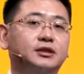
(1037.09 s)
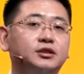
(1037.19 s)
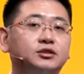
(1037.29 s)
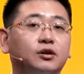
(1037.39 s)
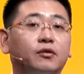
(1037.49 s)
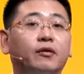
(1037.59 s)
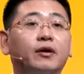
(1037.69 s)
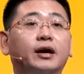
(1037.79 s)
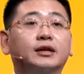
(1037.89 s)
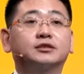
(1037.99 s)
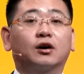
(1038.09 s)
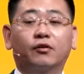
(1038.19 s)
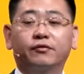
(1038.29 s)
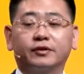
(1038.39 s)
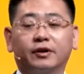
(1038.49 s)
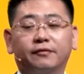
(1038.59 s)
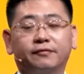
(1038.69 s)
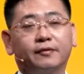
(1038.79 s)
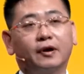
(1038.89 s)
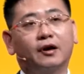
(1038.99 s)
So it's all for
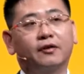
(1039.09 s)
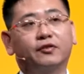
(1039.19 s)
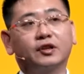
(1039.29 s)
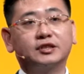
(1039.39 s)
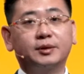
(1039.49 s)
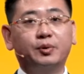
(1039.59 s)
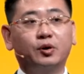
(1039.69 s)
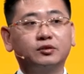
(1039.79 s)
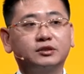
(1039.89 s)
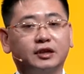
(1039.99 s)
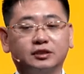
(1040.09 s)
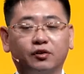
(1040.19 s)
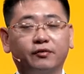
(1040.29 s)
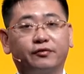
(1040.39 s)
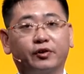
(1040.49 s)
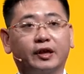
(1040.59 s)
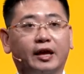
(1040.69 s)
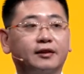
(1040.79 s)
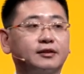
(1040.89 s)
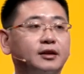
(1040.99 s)
the CPOs, it's all free.
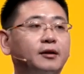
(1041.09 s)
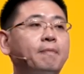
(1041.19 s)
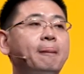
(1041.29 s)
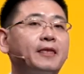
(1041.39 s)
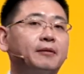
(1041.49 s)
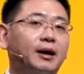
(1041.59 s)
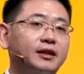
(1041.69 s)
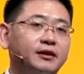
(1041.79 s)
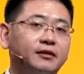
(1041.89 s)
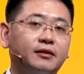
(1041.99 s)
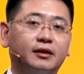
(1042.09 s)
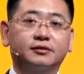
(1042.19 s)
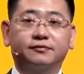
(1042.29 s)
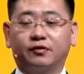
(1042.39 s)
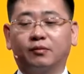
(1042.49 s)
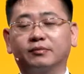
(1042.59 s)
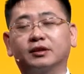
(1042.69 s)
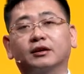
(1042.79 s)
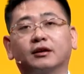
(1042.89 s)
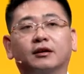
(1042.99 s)
And the money is from
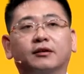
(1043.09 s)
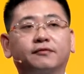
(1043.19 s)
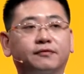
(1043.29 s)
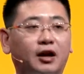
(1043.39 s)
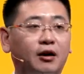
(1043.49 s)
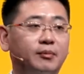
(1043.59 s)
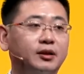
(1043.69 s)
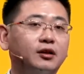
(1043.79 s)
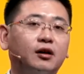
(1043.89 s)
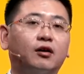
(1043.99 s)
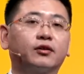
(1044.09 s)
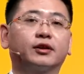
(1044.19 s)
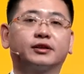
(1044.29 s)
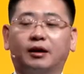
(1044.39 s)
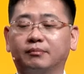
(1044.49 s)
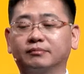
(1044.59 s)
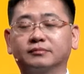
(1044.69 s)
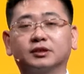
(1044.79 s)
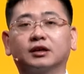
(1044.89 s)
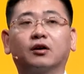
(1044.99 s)
the government or the
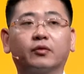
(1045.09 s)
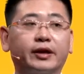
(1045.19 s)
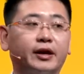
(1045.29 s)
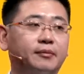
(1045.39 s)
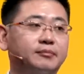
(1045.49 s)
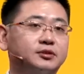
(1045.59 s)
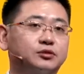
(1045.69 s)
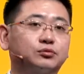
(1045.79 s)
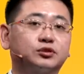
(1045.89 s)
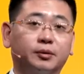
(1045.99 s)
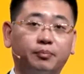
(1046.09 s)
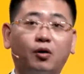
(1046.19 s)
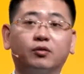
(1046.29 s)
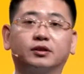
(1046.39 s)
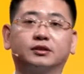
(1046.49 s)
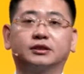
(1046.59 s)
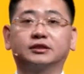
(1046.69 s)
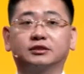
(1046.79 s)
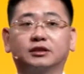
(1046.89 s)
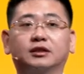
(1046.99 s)
OEMs to support
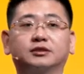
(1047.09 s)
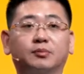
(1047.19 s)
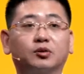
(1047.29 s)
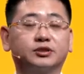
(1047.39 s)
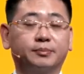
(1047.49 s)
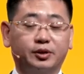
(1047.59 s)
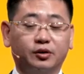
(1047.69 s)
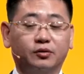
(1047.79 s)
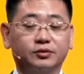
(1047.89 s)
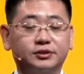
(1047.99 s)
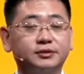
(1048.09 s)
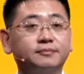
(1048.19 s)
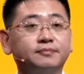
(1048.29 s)
these small CPOs.